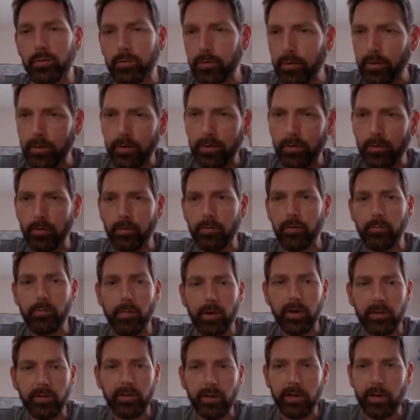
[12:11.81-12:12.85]
just sort of in your
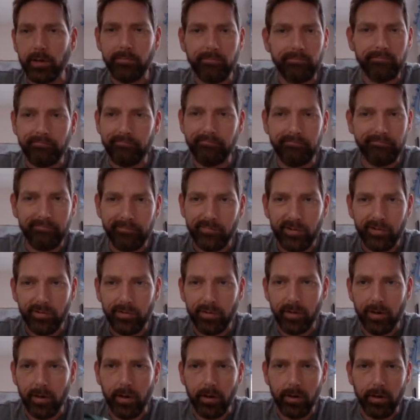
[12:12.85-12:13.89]
mind's eye, just use a
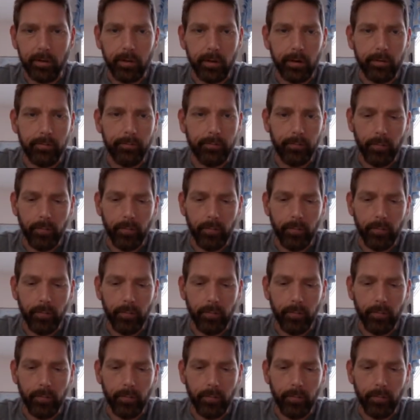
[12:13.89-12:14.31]
calculator.